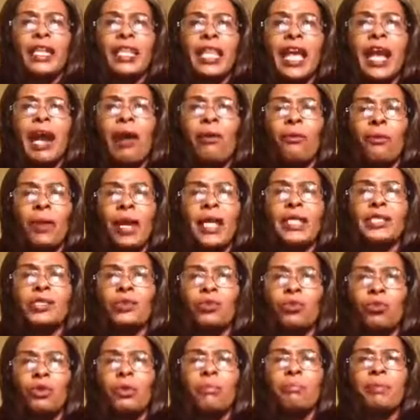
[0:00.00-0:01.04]
Their ways
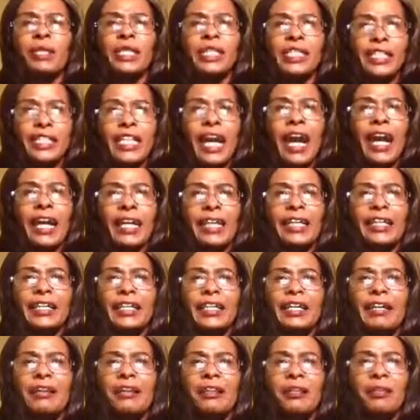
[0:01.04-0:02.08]
will be dark.
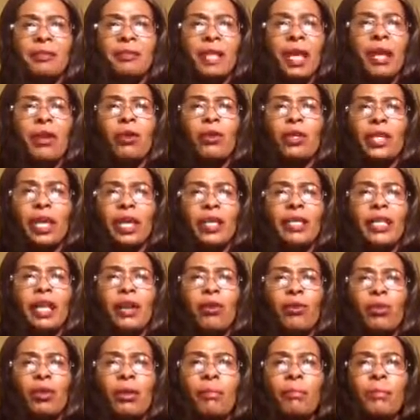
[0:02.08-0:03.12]
They, they
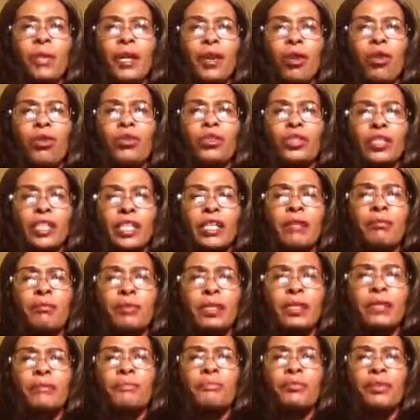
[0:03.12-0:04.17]
will be
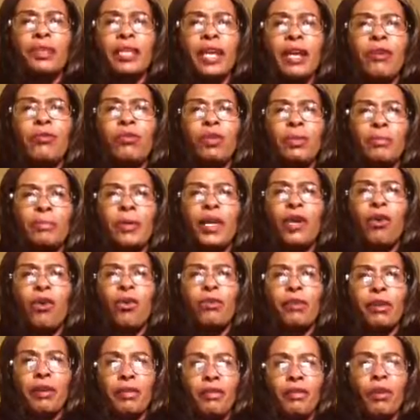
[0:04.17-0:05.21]
consumed. They will be
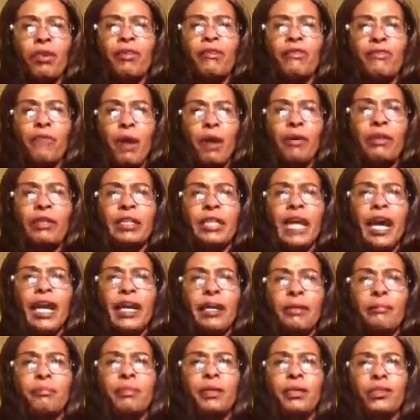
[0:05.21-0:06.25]
con confounded
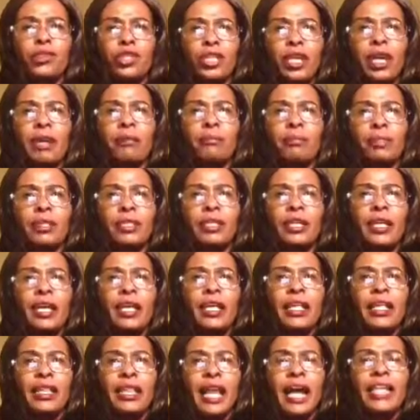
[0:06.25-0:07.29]
and be shamed.
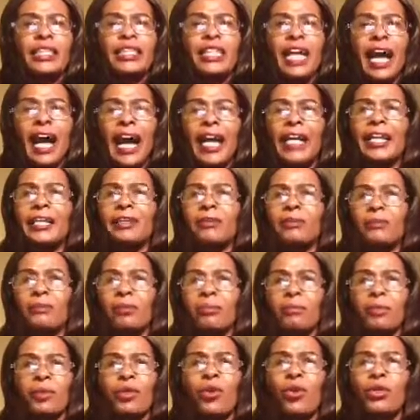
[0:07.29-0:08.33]
That are
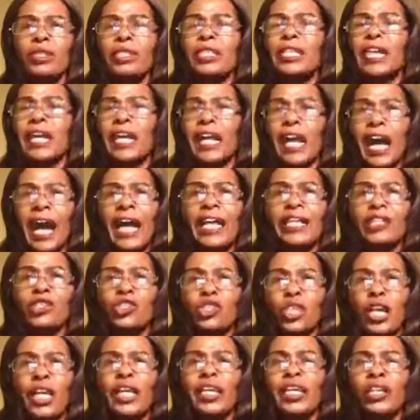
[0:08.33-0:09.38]
because they are
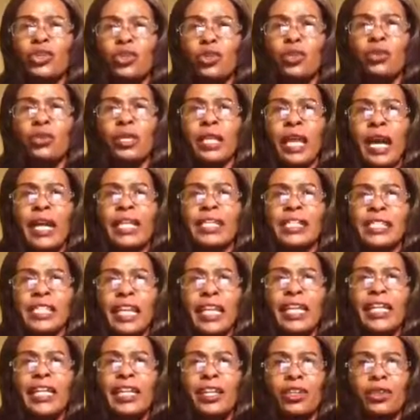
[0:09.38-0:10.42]
shaking, they are
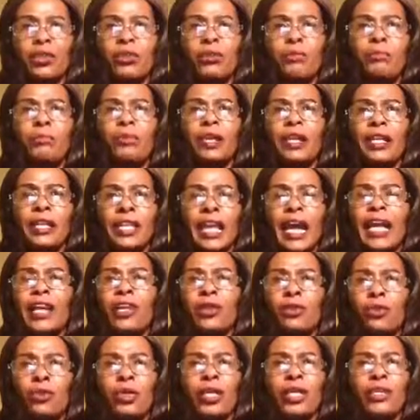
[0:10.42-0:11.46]
shaking you. They
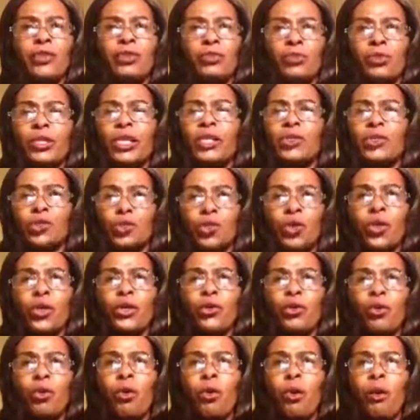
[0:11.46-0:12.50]
are looking to destroy
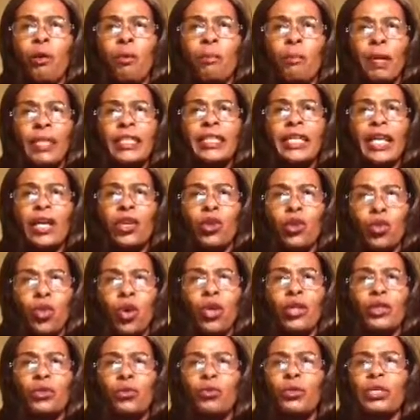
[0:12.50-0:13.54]
you. But the
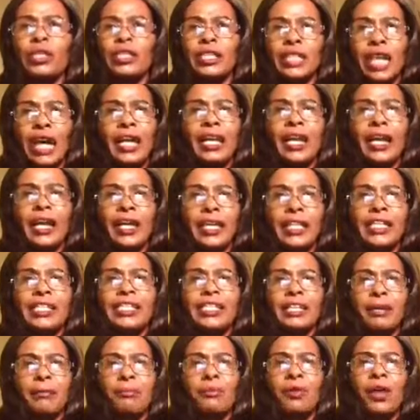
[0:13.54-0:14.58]
Lord will turn
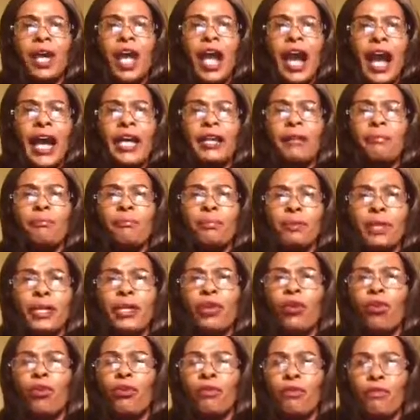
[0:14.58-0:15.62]
against them and
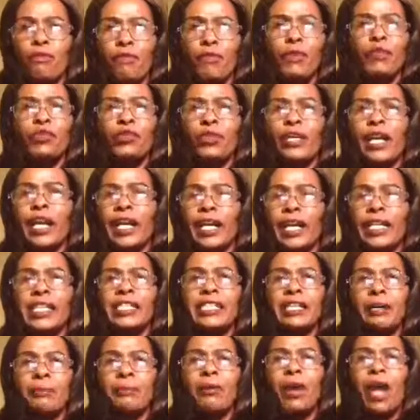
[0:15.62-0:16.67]
bring confusion
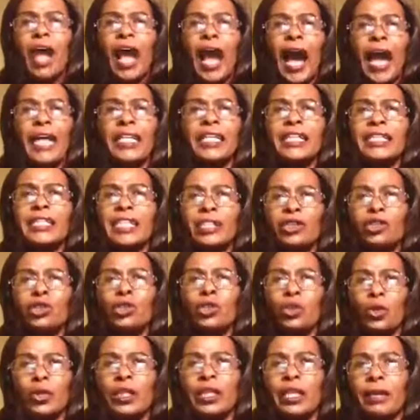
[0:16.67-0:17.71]
against them and
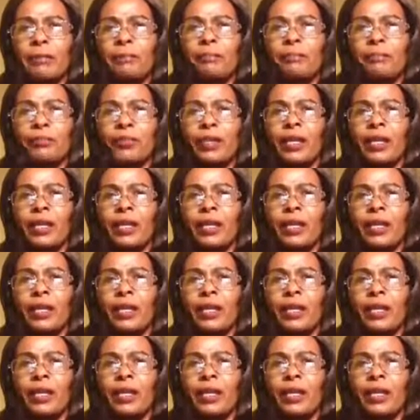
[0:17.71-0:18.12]
destroy them.